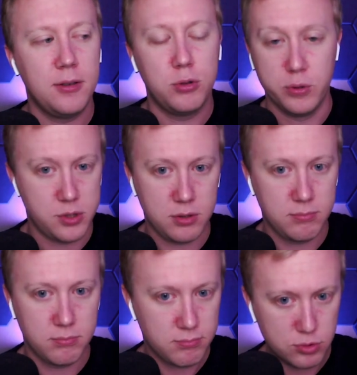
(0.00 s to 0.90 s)
whose
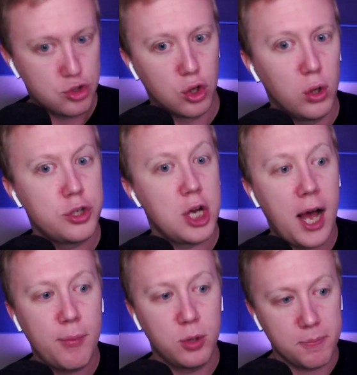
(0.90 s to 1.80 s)
sole
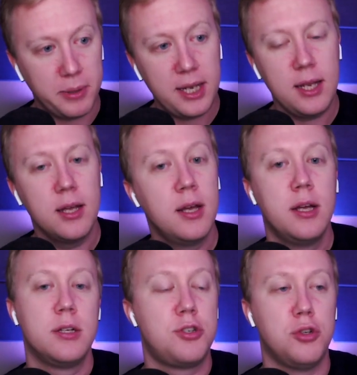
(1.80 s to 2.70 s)
job would be
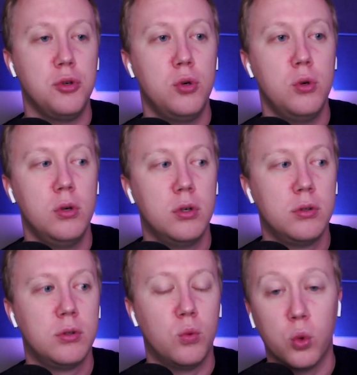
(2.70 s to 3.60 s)
to
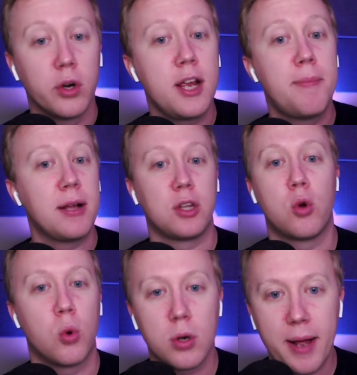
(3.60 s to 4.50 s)
worry about the
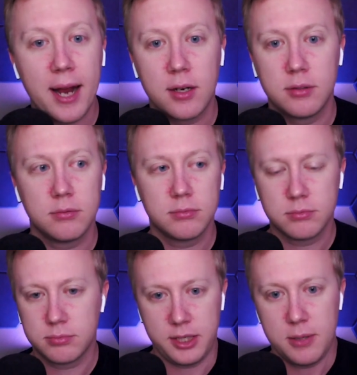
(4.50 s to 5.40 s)
quarterback
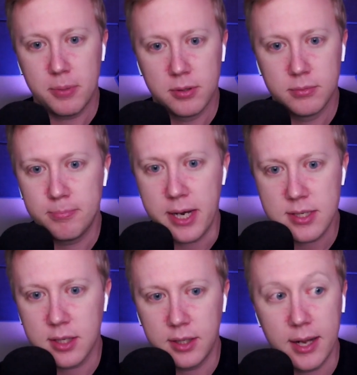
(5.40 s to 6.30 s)
keep,
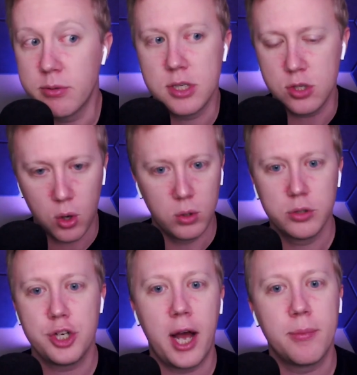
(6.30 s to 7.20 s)
basically. That was his whole
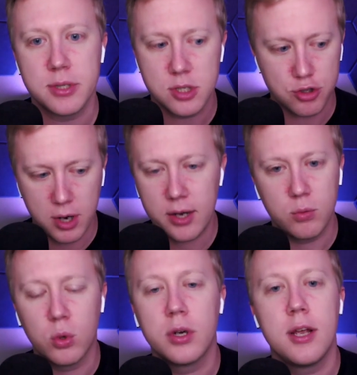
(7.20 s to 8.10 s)
job was to try to
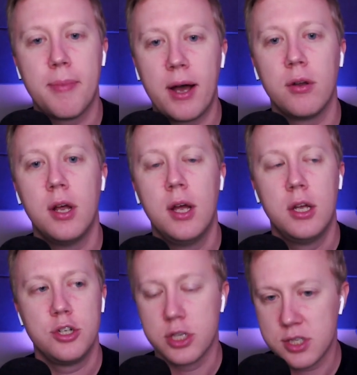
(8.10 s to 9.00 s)
worry about
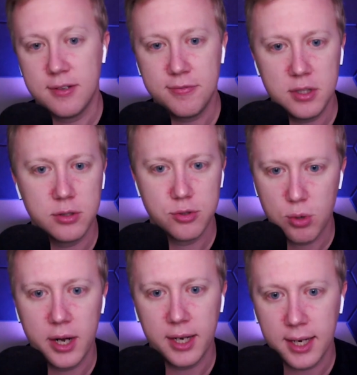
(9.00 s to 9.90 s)
Justin Fields
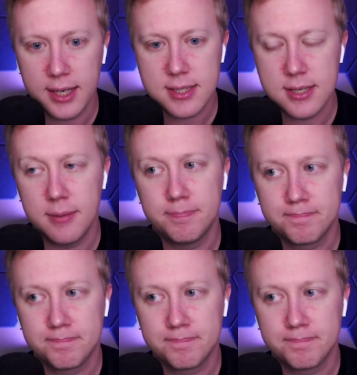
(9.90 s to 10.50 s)
running against him.